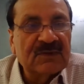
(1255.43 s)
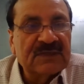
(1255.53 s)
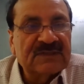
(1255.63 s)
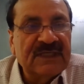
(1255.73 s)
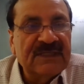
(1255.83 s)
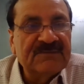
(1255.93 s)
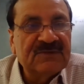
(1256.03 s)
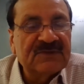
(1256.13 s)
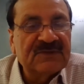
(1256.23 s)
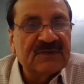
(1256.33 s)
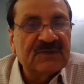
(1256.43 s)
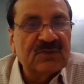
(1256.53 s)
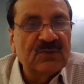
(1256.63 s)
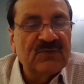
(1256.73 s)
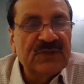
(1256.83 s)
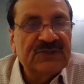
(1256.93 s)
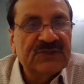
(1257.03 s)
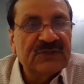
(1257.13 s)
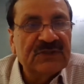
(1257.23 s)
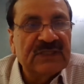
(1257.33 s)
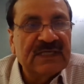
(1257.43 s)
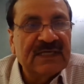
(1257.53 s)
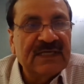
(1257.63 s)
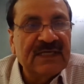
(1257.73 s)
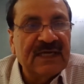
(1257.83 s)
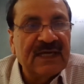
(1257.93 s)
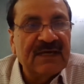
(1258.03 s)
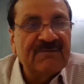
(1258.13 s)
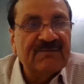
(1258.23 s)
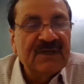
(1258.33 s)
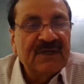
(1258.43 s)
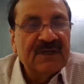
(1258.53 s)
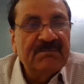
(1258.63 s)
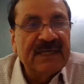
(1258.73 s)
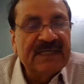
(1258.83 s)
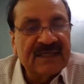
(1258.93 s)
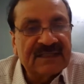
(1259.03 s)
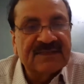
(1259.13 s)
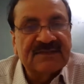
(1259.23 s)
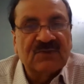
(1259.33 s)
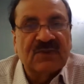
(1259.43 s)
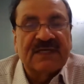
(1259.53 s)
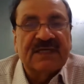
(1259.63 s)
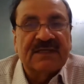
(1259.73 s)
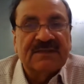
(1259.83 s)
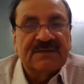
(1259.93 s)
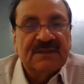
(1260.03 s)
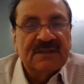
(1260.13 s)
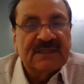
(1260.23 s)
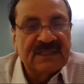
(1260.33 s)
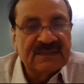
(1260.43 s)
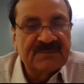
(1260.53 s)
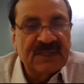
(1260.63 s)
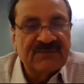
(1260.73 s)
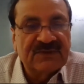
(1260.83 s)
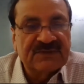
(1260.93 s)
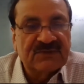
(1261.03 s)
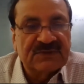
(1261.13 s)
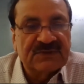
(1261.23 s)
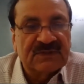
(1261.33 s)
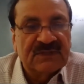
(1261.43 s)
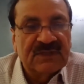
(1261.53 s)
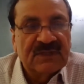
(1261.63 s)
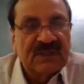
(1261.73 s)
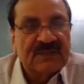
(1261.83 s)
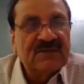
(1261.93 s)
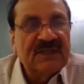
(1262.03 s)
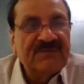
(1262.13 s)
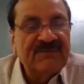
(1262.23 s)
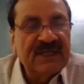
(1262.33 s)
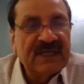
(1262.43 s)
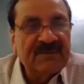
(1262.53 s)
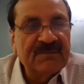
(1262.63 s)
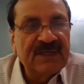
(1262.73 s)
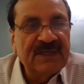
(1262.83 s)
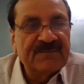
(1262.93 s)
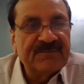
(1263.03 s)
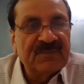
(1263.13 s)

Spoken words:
schemes through which they can have better access to credit? That is my first question. If we can be